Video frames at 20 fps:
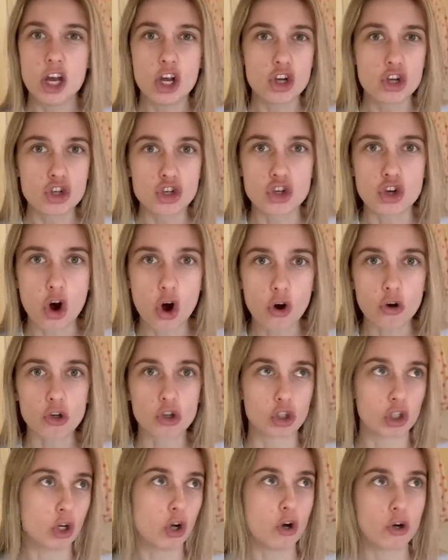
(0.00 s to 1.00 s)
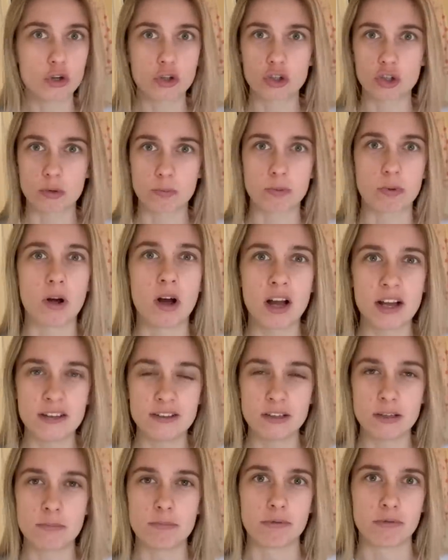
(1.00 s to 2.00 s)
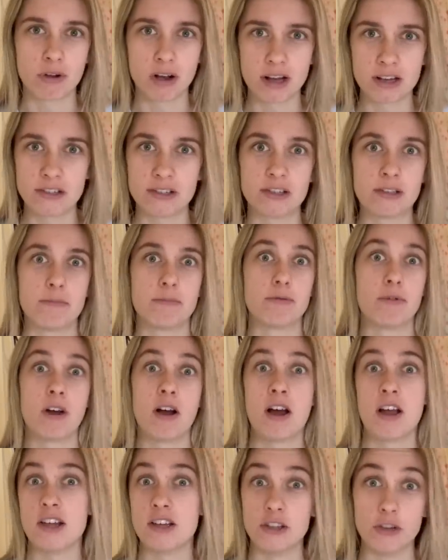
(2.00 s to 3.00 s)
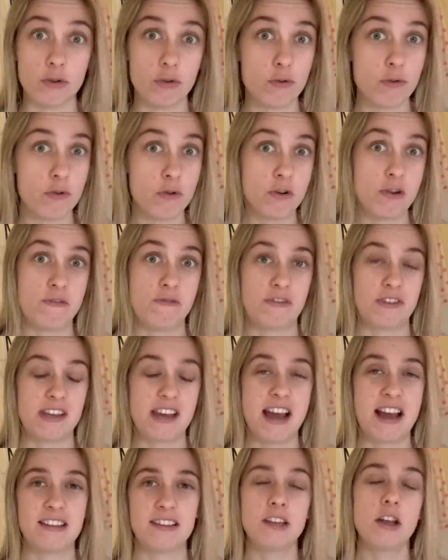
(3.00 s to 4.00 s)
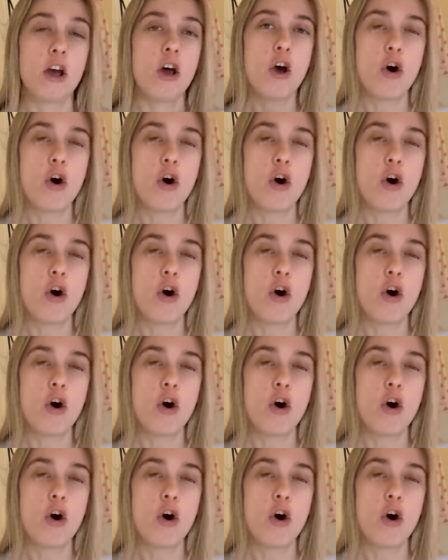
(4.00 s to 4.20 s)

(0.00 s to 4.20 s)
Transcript: Shock, shock, surprise, surprise, surprise. Who'd have guessed?